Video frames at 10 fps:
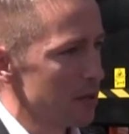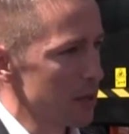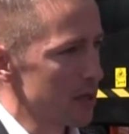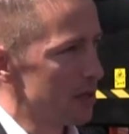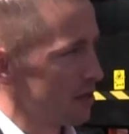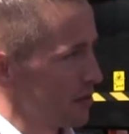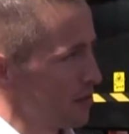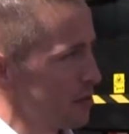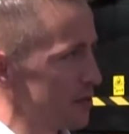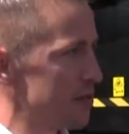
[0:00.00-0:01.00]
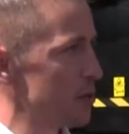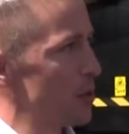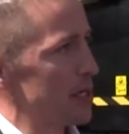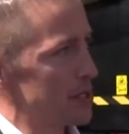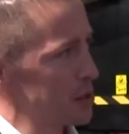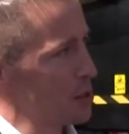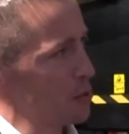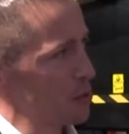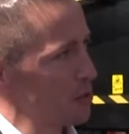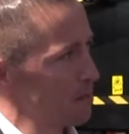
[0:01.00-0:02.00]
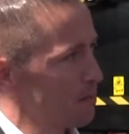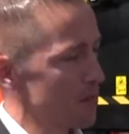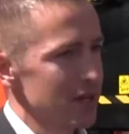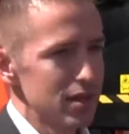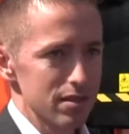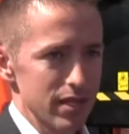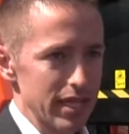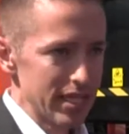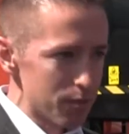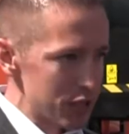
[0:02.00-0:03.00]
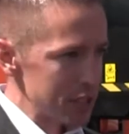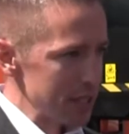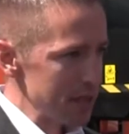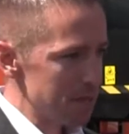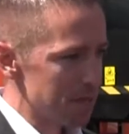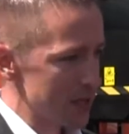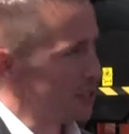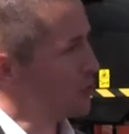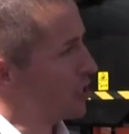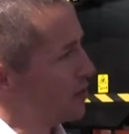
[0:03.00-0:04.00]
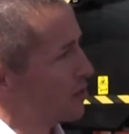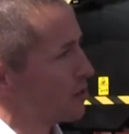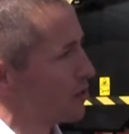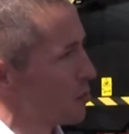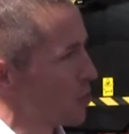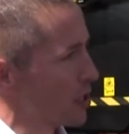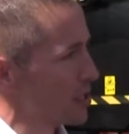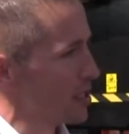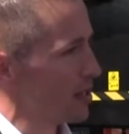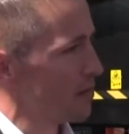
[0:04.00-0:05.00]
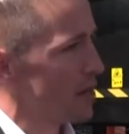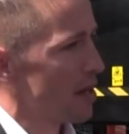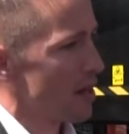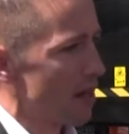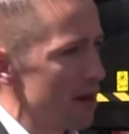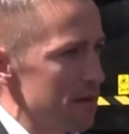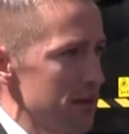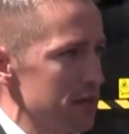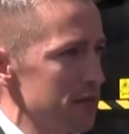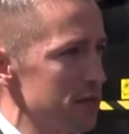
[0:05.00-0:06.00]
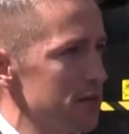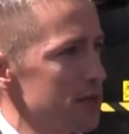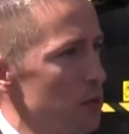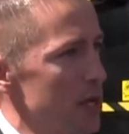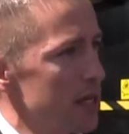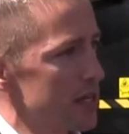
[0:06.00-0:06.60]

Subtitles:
we call it 50-50 weight distribution. So you get in the machine and you're driving it over the work site. That 50-50 weight